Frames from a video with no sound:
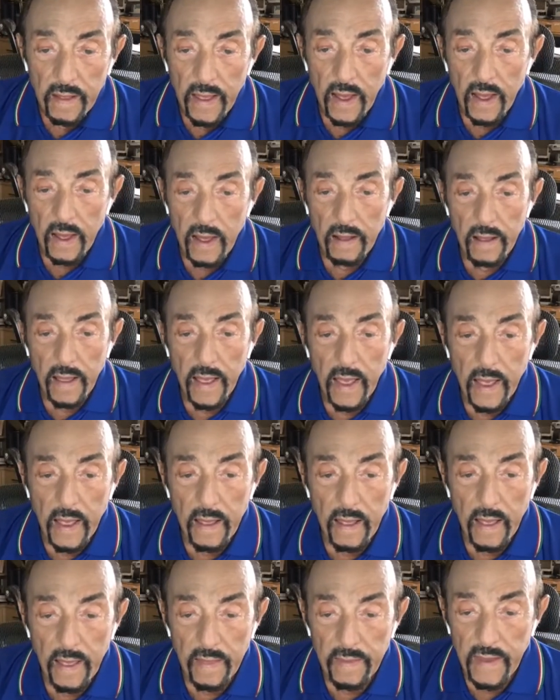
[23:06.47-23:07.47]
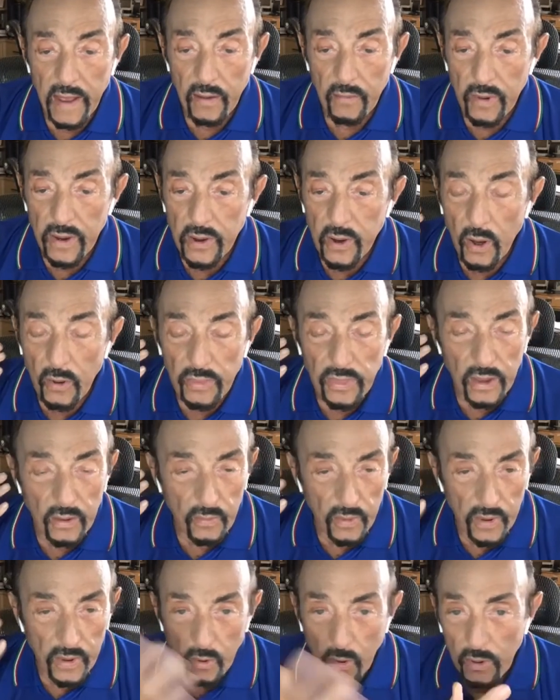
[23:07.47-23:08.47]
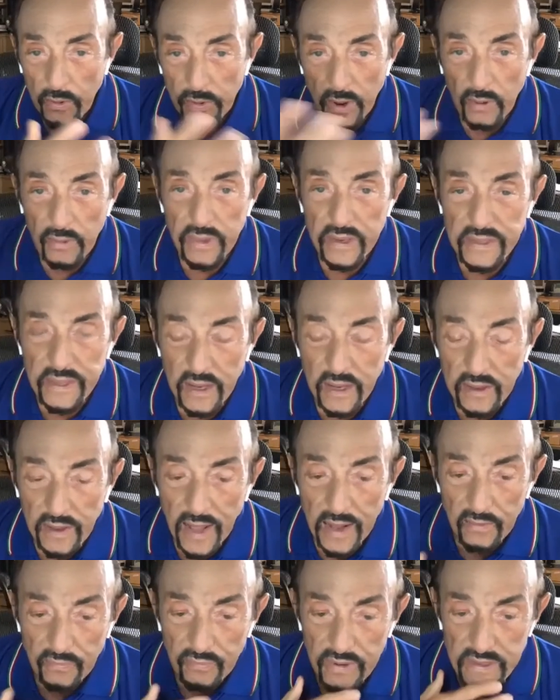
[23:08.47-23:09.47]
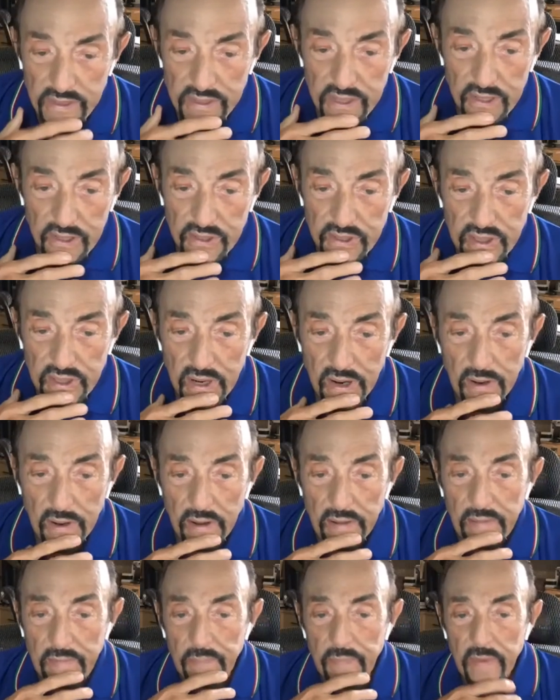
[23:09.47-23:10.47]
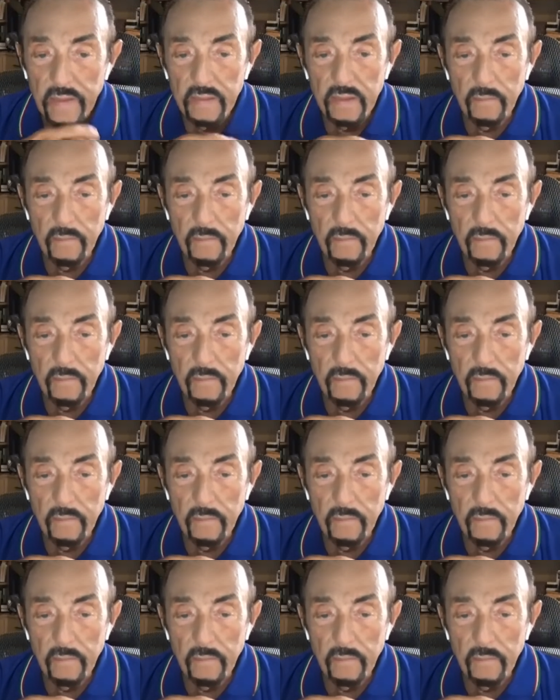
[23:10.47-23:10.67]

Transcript: And now we all know there's a lot of research on